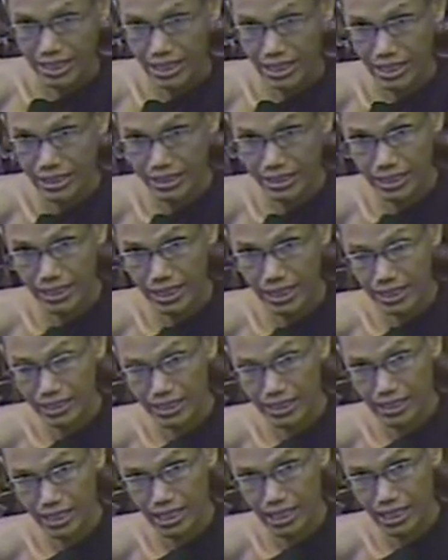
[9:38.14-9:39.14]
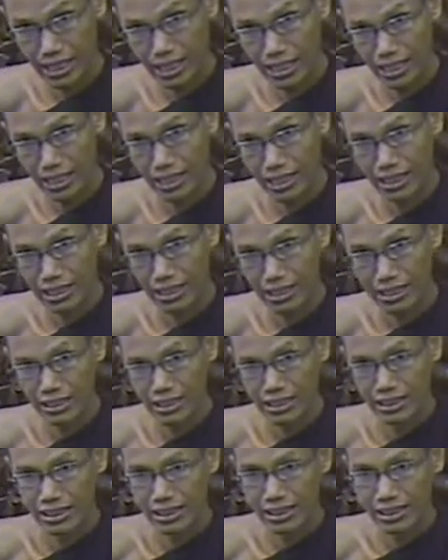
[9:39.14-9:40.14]
is like that, uh,
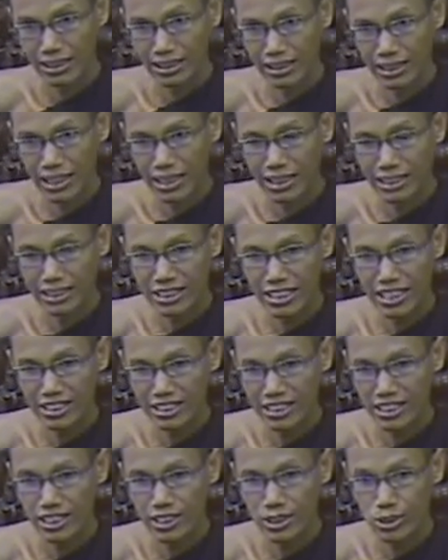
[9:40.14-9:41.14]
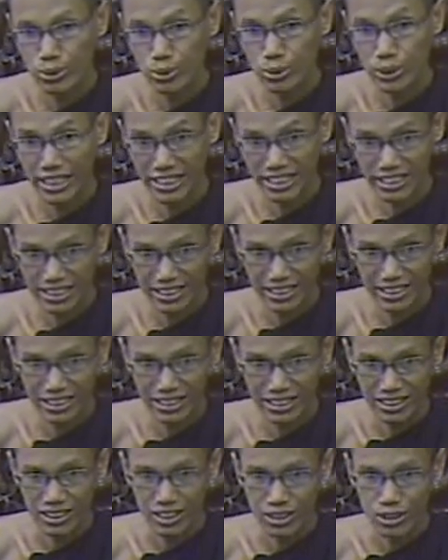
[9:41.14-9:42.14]
uh, just doing.
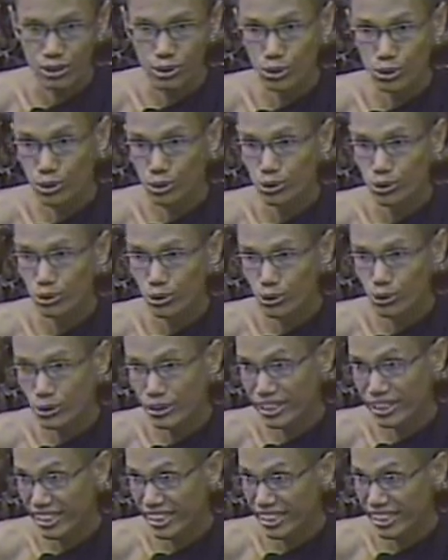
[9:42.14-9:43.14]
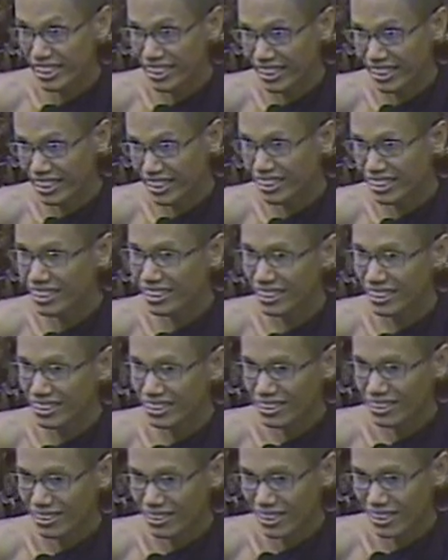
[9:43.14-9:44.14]
You do go there,
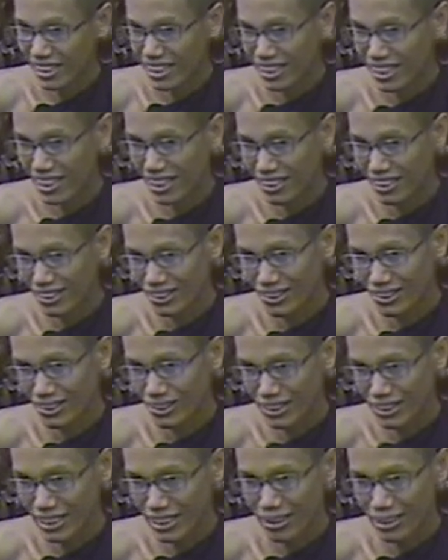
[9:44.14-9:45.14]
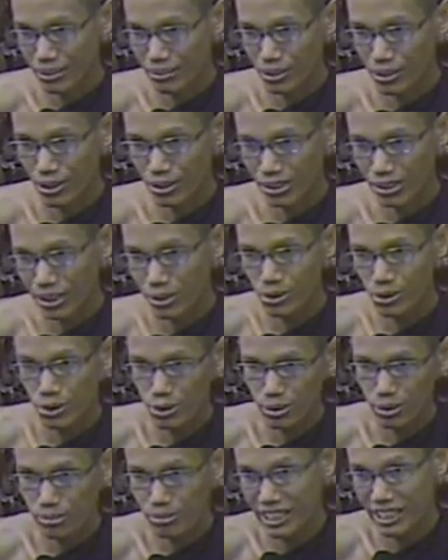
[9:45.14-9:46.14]
uh, go there, for example,
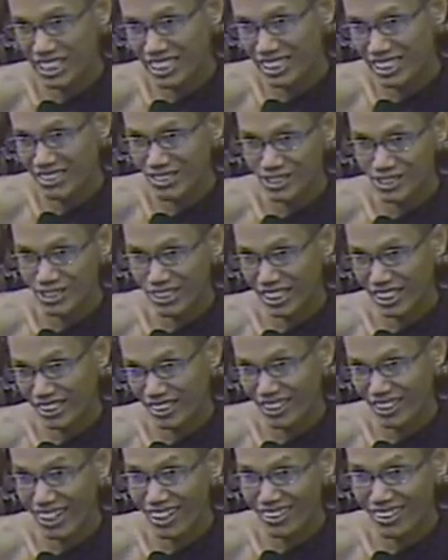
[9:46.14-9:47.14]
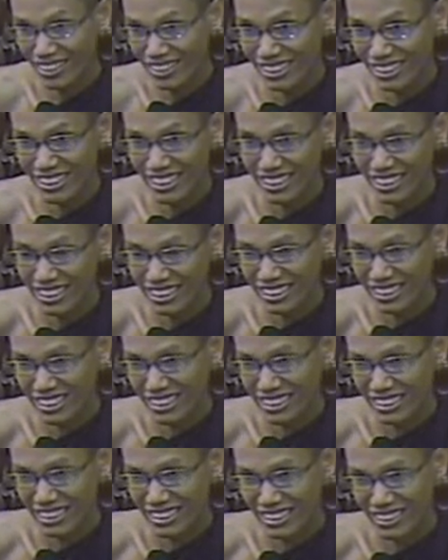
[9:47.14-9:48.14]
sweeping on the ground,
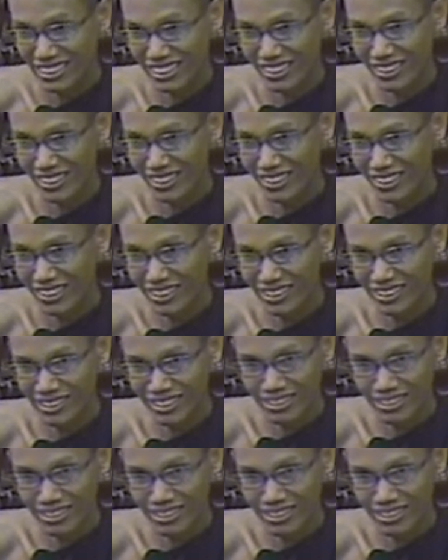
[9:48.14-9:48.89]
or